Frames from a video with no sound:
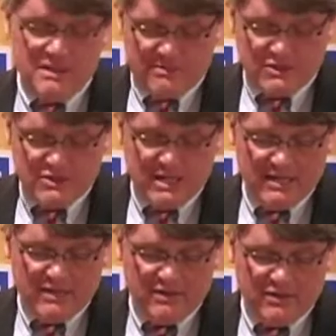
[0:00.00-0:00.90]

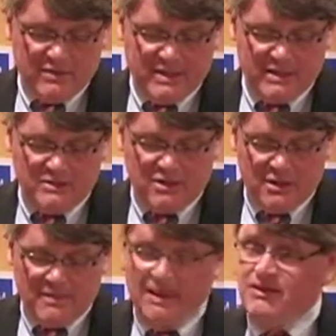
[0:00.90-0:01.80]
appreciate another 3-year
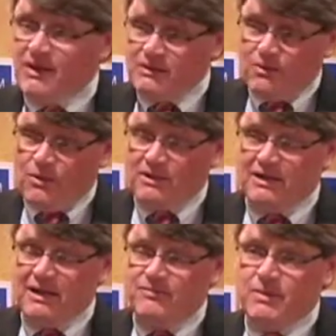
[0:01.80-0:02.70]
term. I think the work
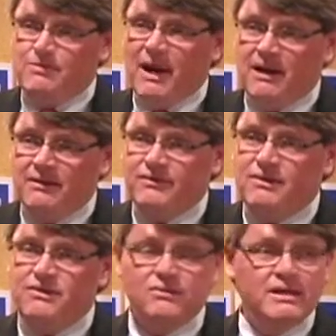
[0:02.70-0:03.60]
that I've been part of
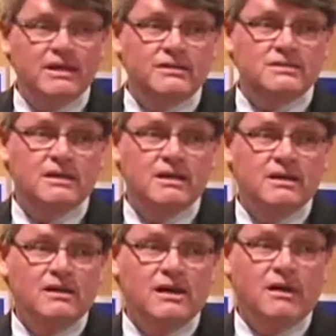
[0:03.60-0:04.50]
on the 3 years
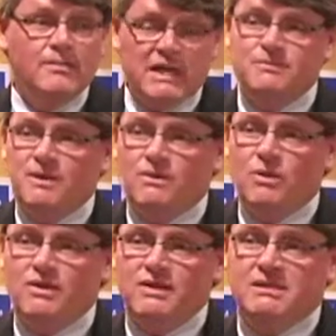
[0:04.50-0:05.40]
makes me a
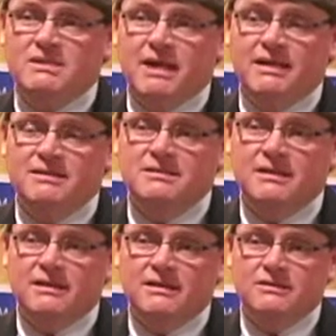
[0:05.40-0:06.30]
worthy
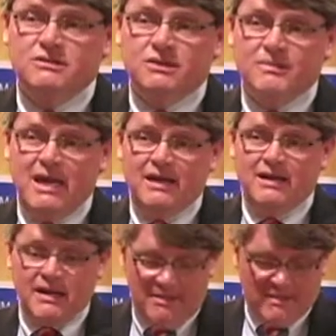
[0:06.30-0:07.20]
second term
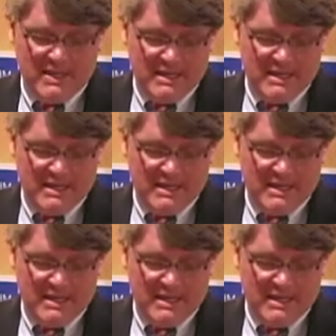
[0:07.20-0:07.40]
candidate.